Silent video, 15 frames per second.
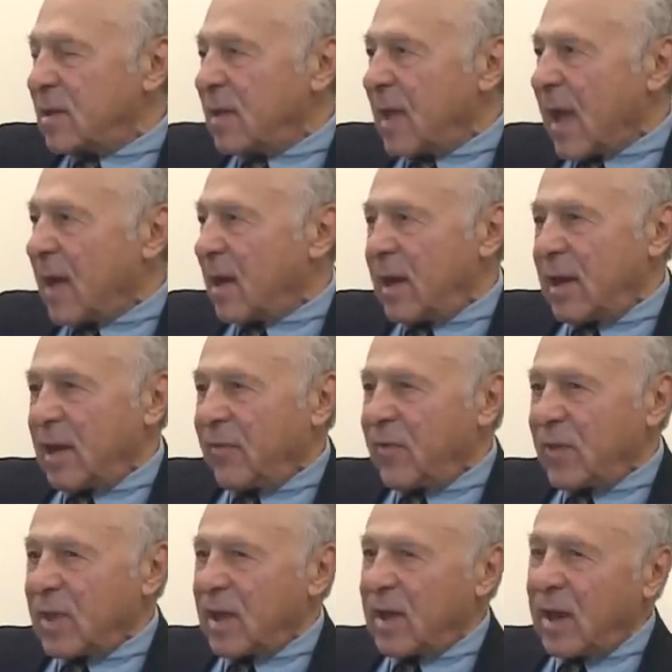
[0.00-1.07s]
not any
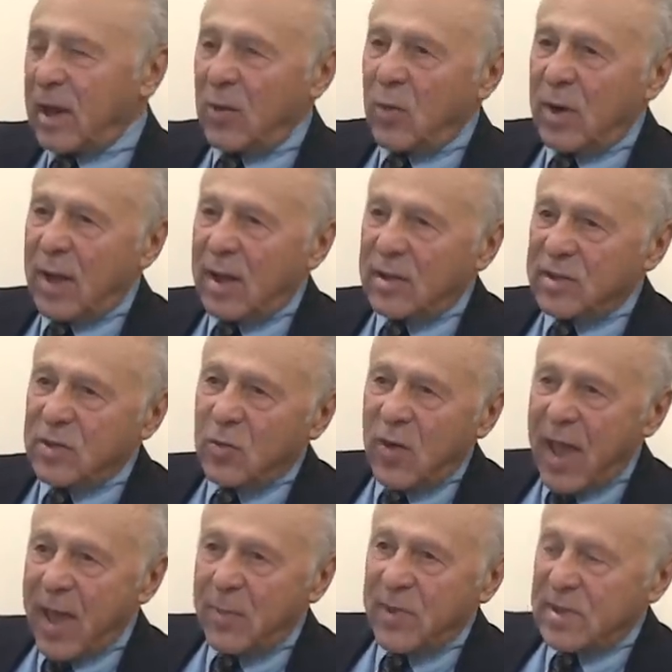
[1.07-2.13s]
different than anyone else who
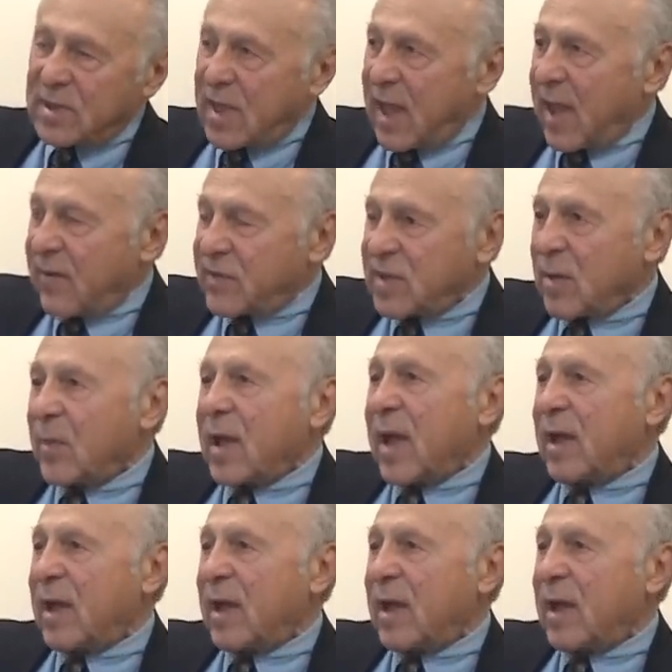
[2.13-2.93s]
happens to have some kind